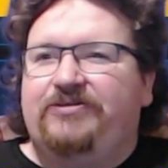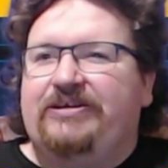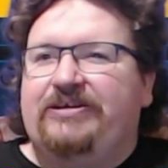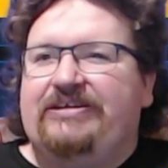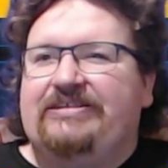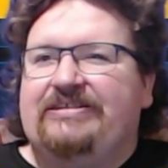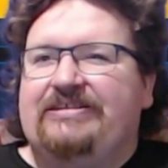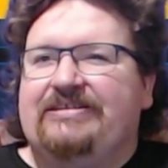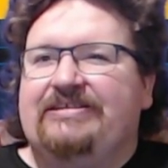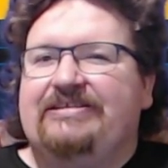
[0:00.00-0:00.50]

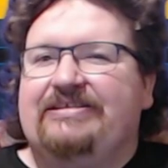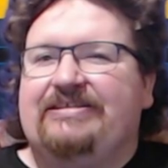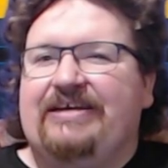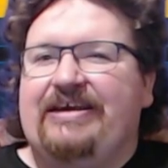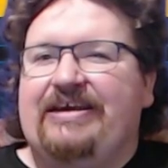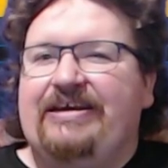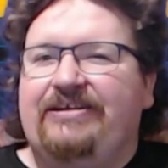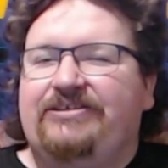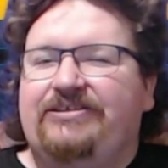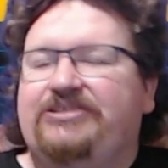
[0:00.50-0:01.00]
races
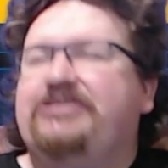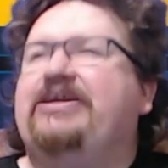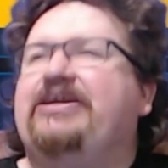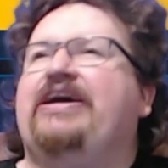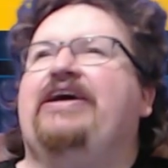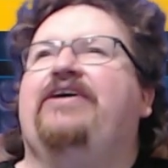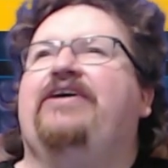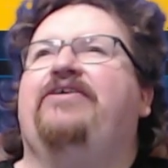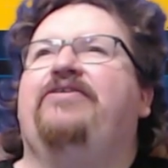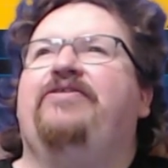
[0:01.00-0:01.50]
each
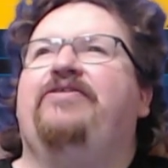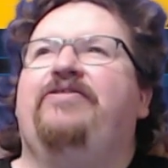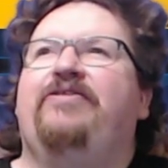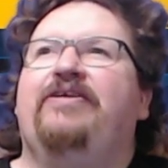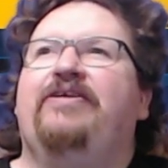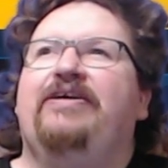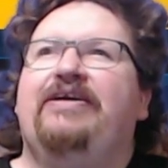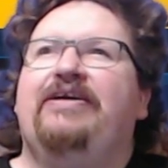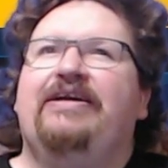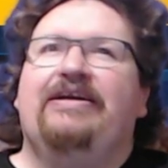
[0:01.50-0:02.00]
car,